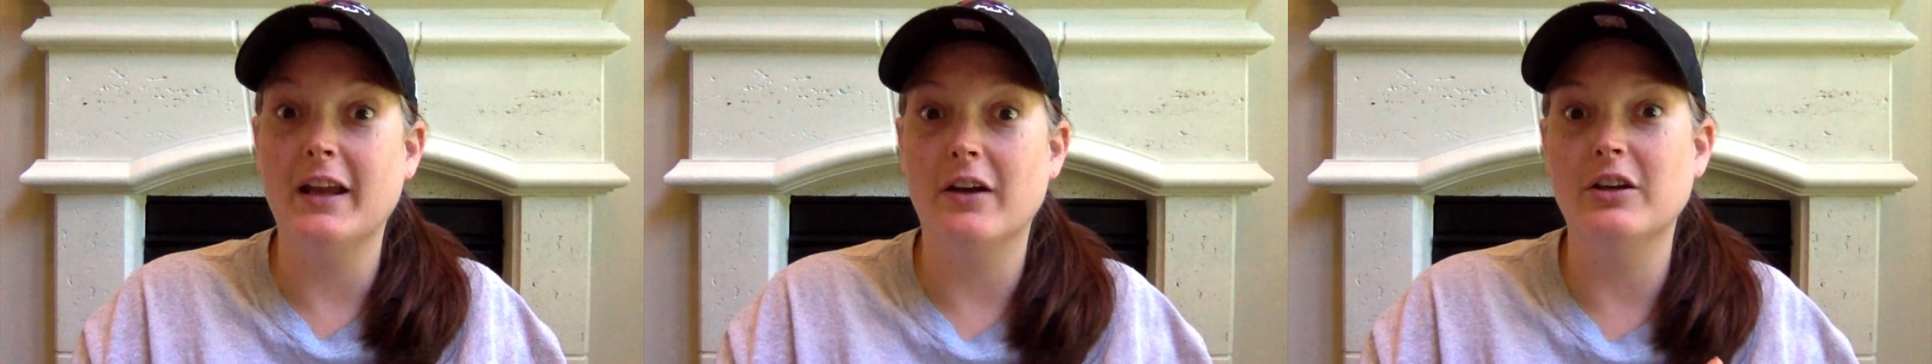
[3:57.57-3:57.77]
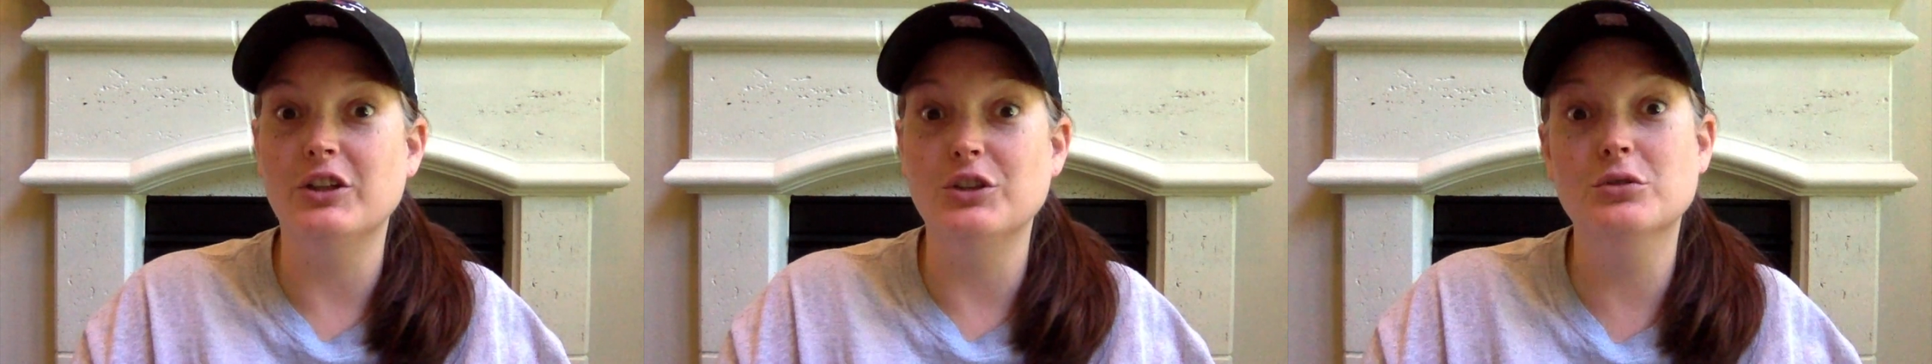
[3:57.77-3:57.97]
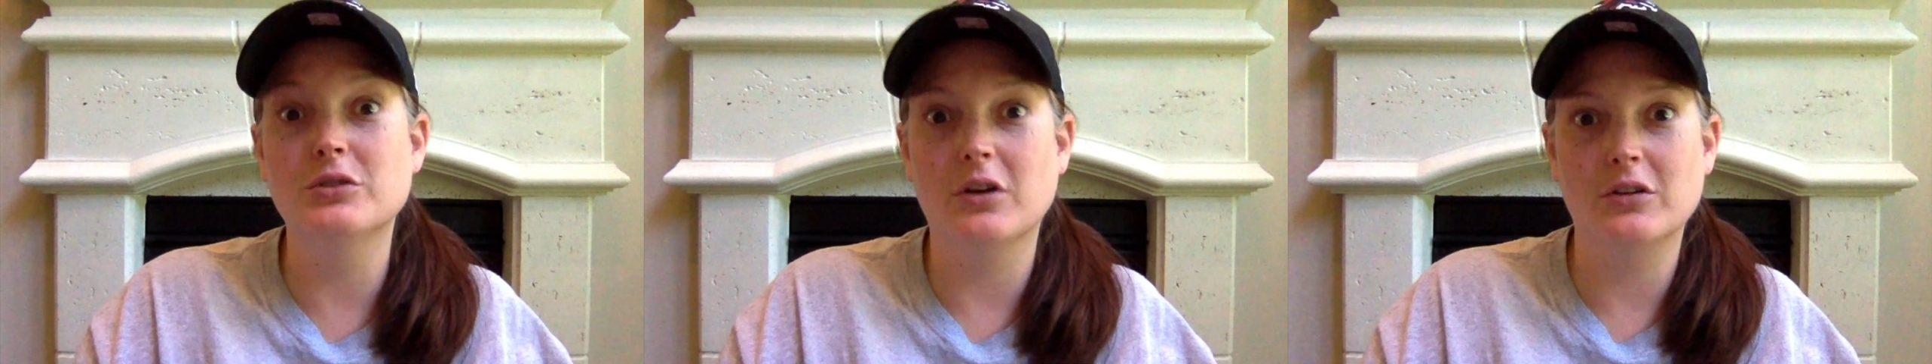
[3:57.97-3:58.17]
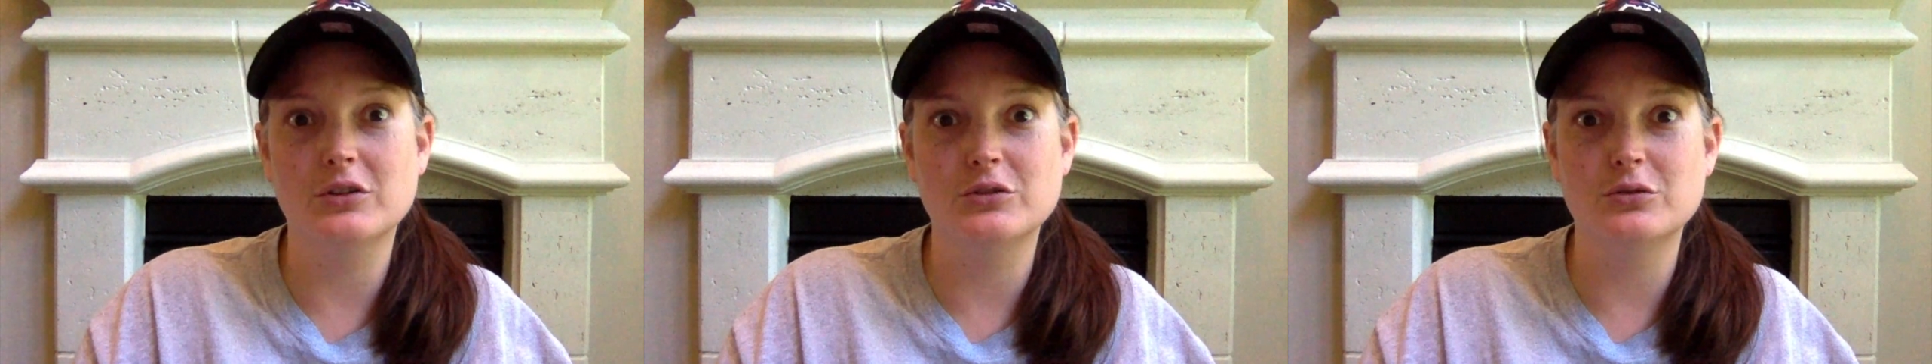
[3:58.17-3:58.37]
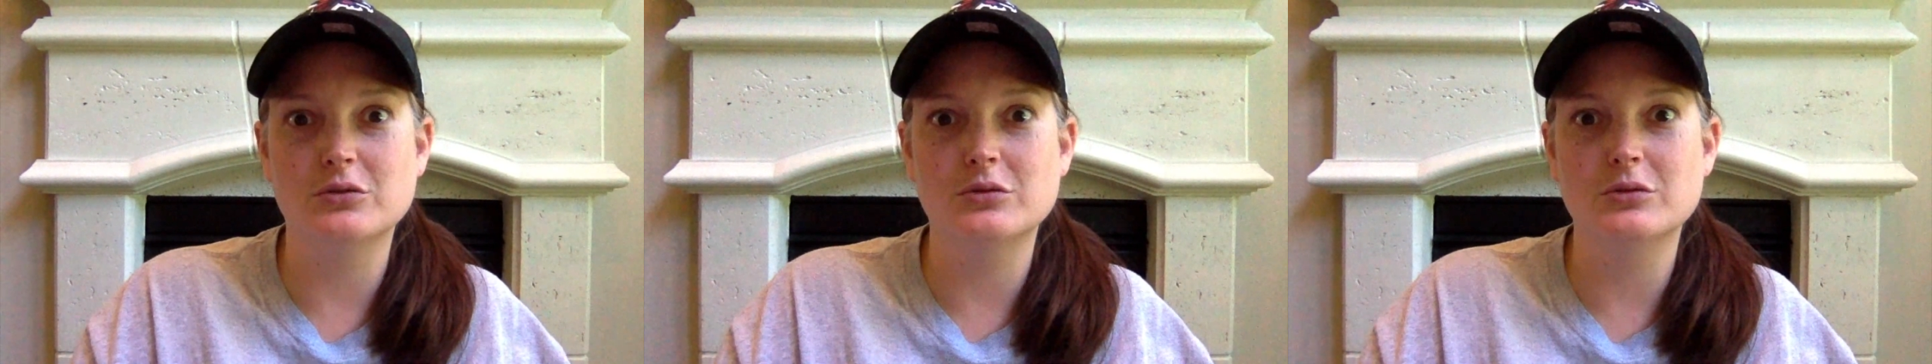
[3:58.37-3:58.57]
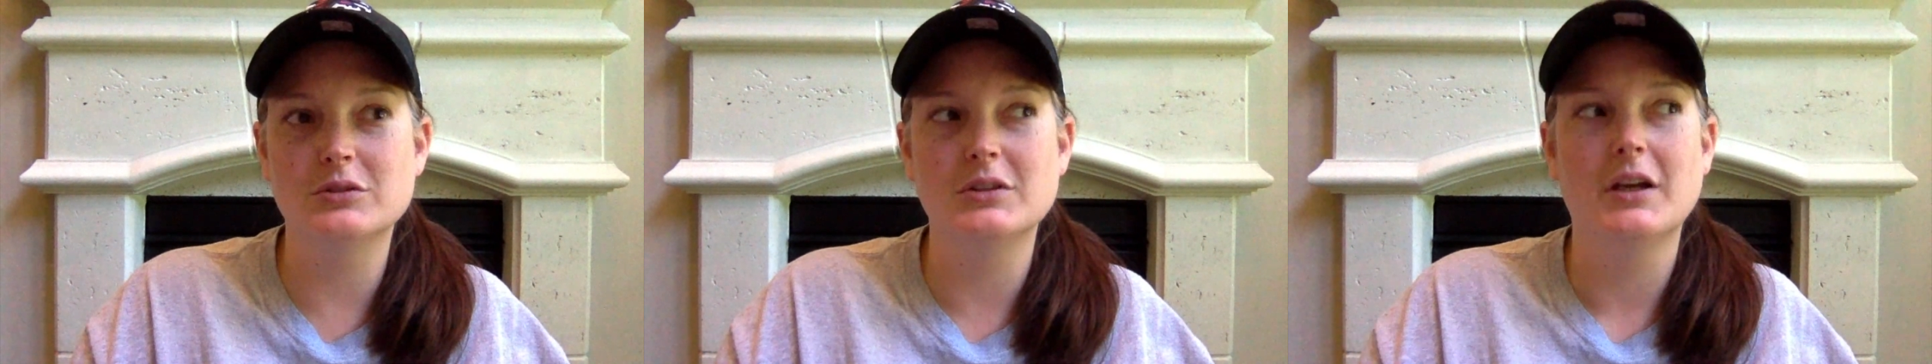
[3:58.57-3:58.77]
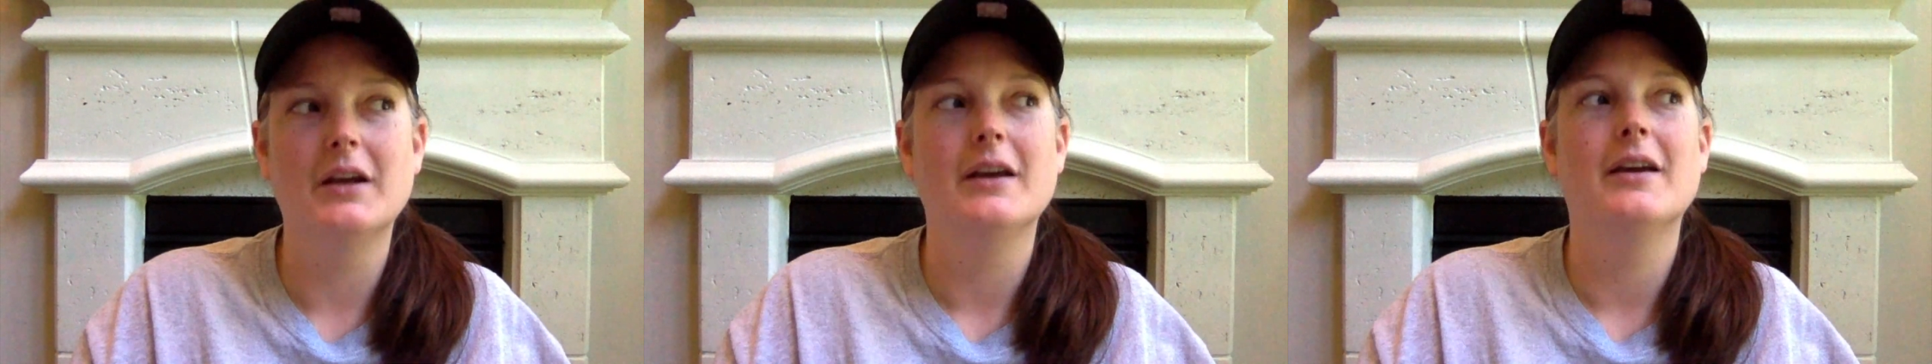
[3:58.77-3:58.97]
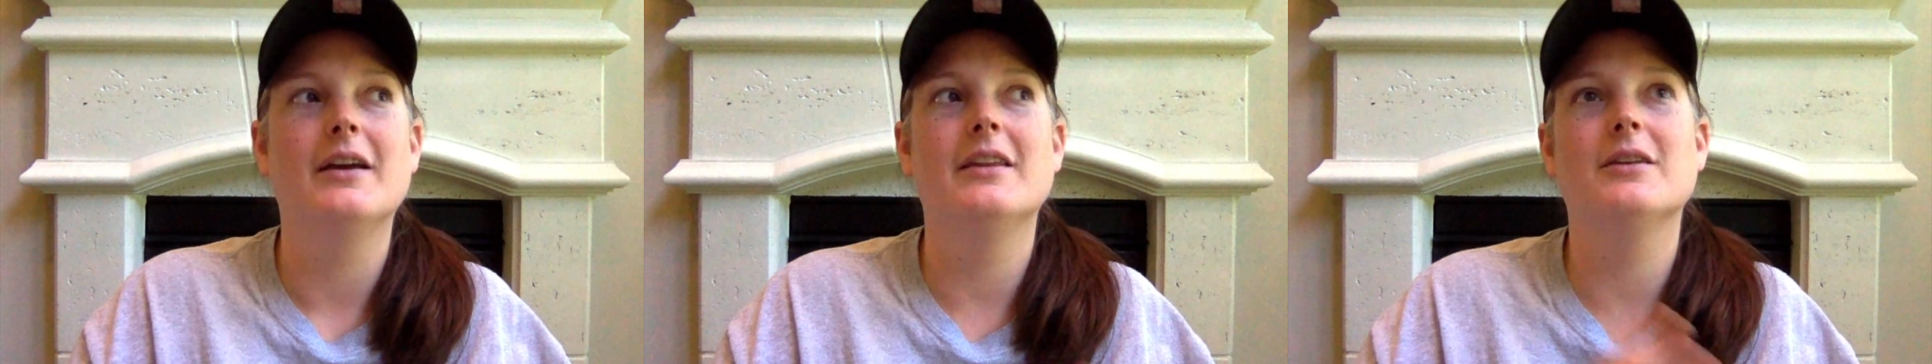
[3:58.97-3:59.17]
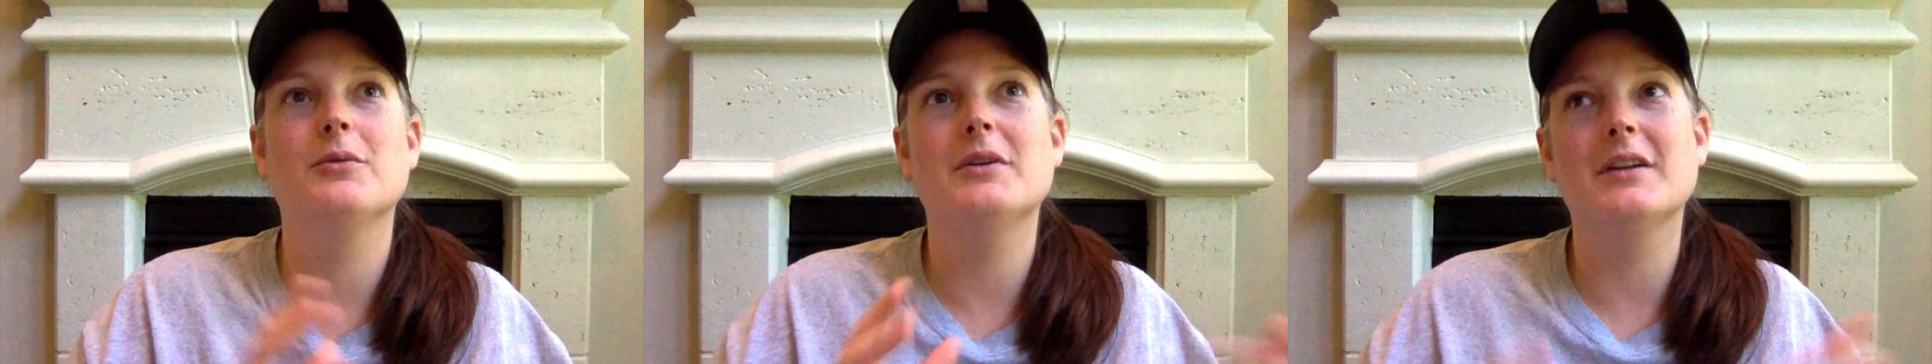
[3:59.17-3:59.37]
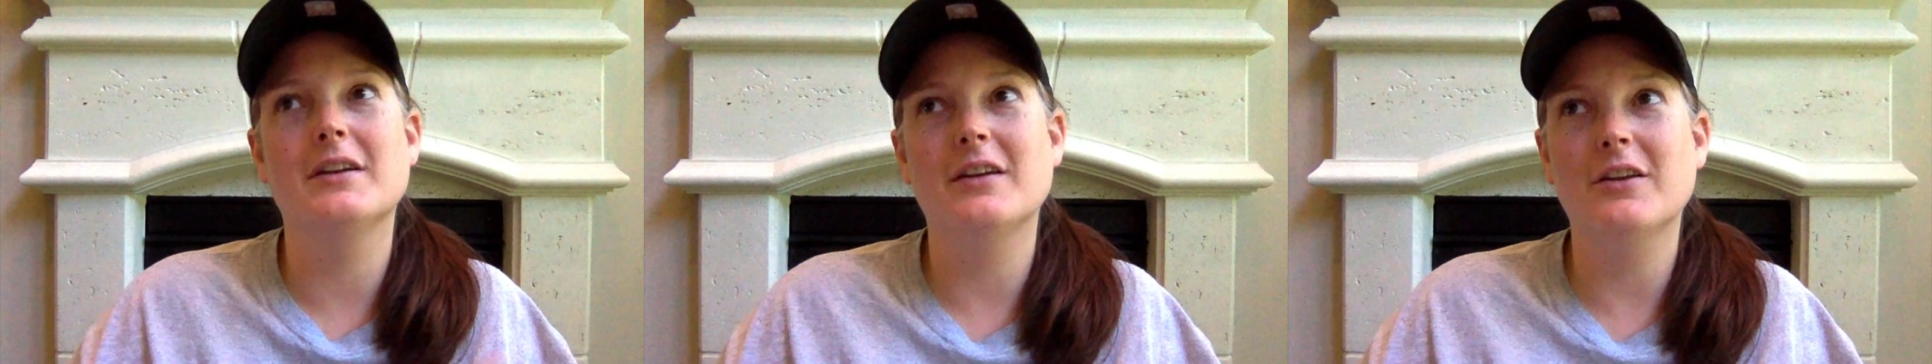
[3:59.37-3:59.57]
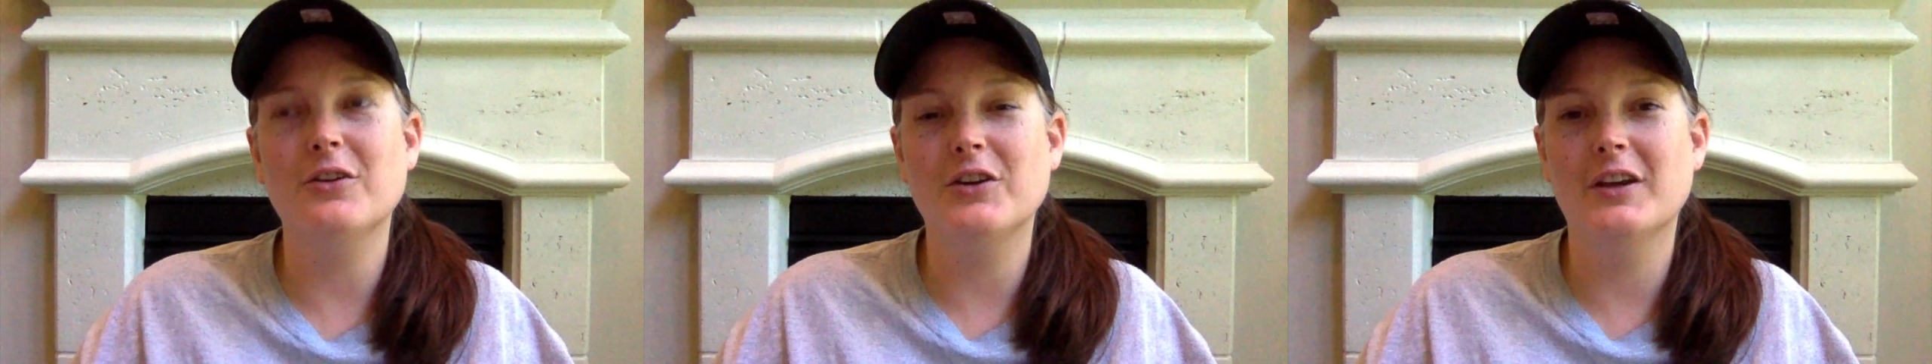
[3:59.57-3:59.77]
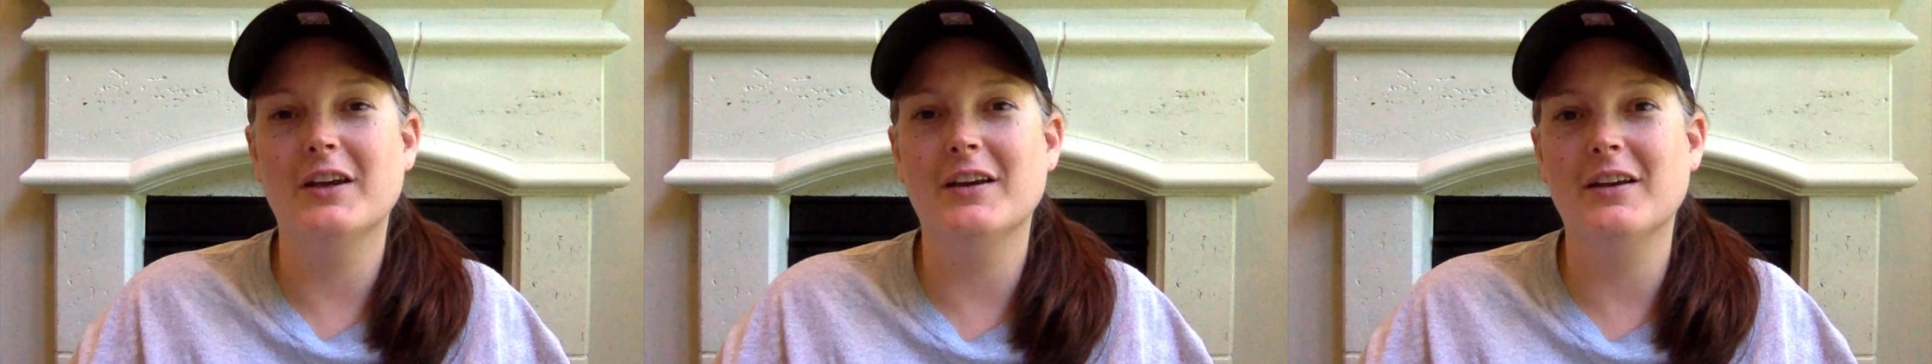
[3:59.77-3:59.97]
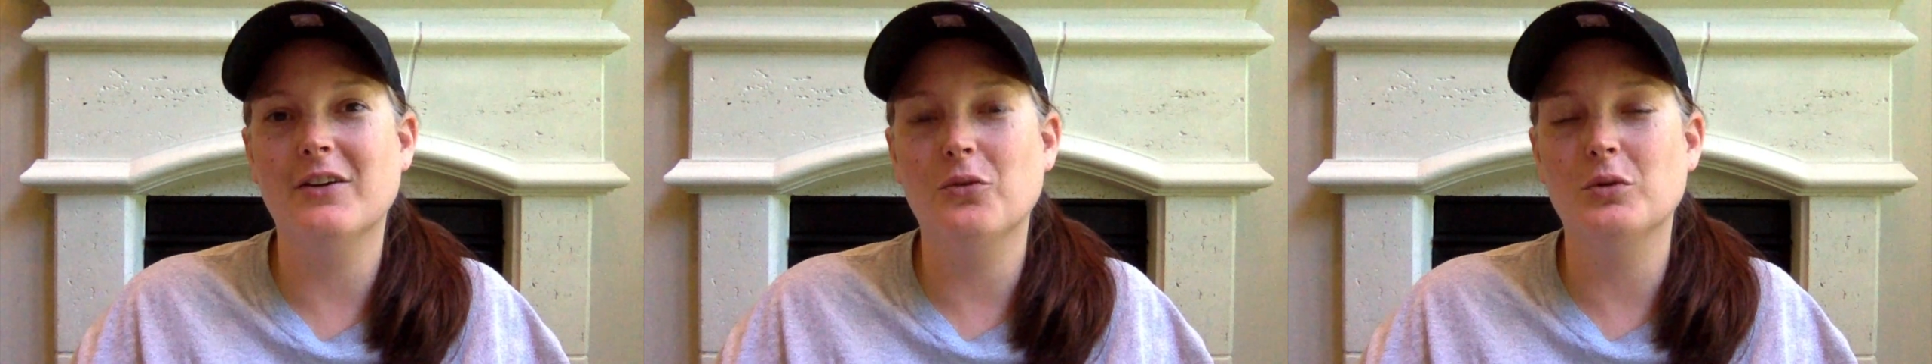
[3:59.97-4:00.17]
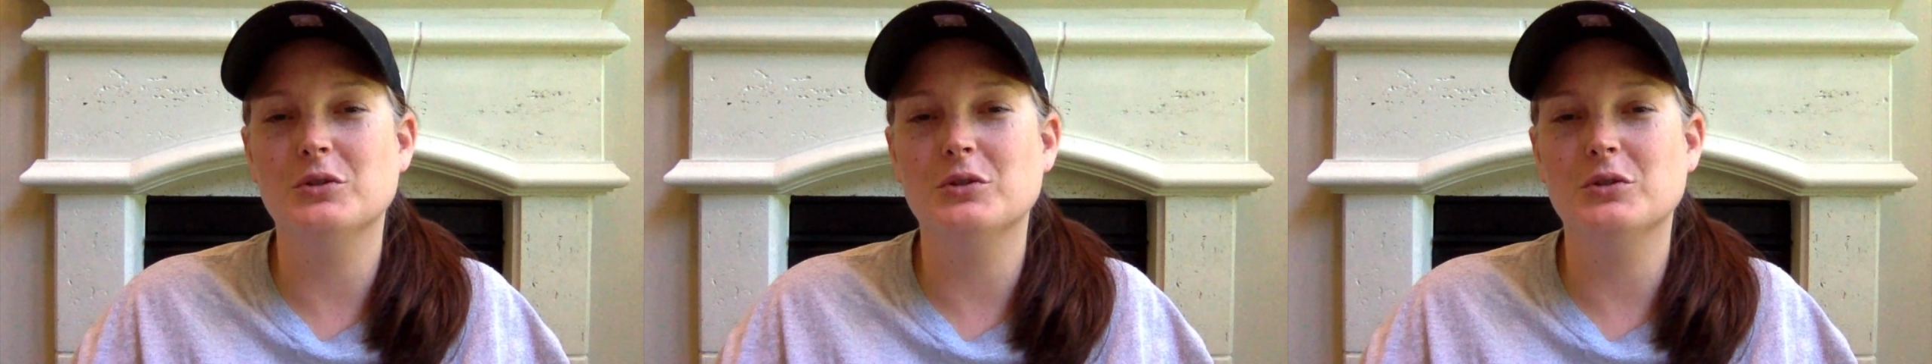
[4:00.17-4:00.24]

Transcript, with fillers: how to use all the tools. And then we did another kit,